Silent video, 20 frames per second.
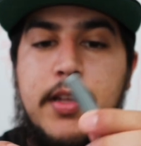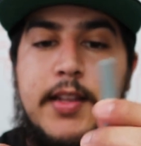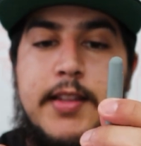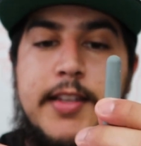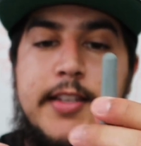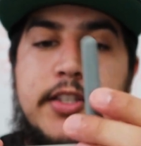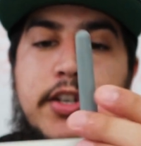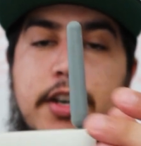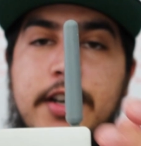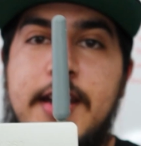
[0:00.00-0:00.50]

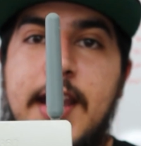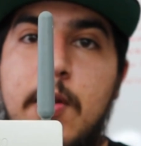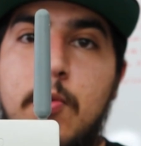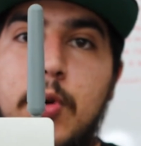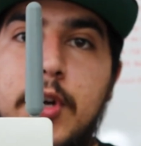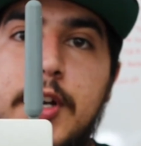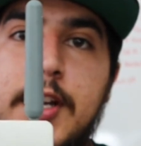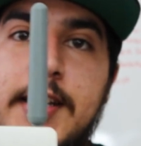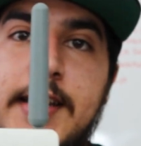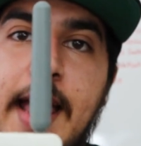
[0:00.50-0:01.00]
These are
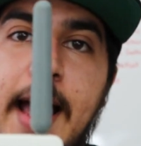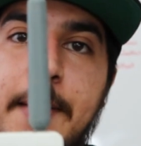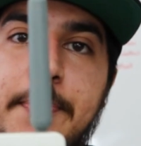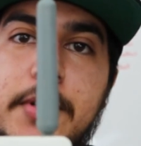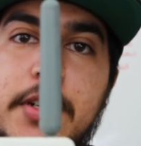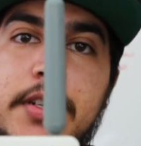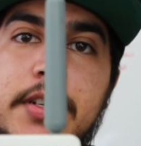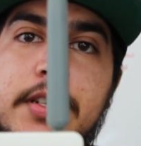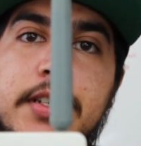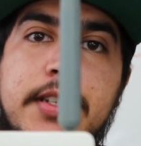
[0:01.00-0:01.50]
network
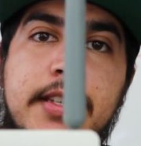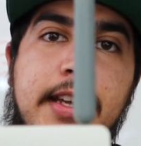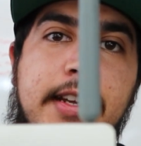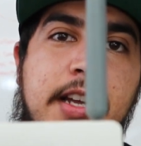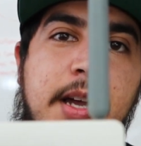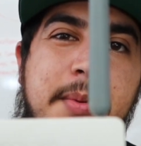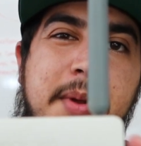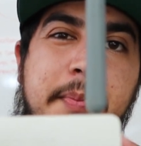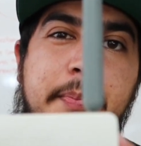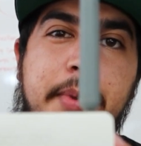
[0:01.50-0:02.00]
adapters. They
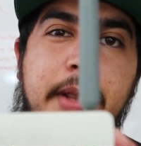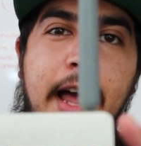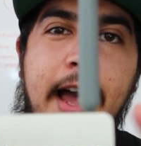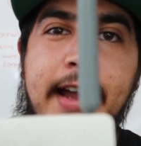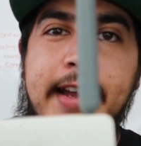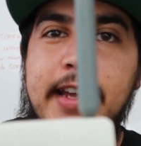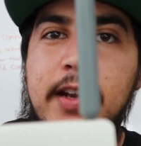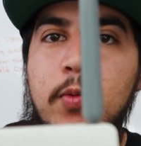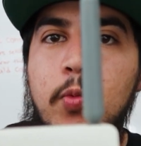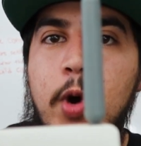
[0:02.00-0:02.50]
come in
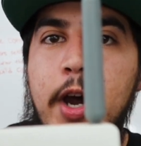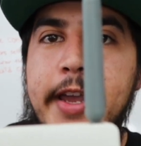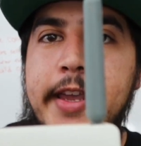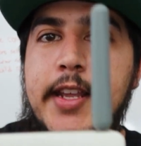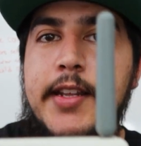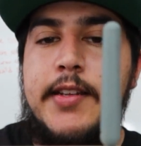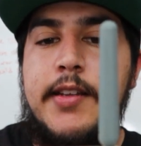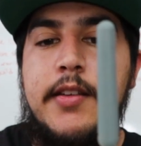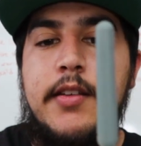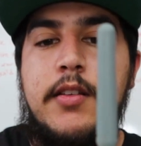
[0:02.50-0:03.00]
black and white.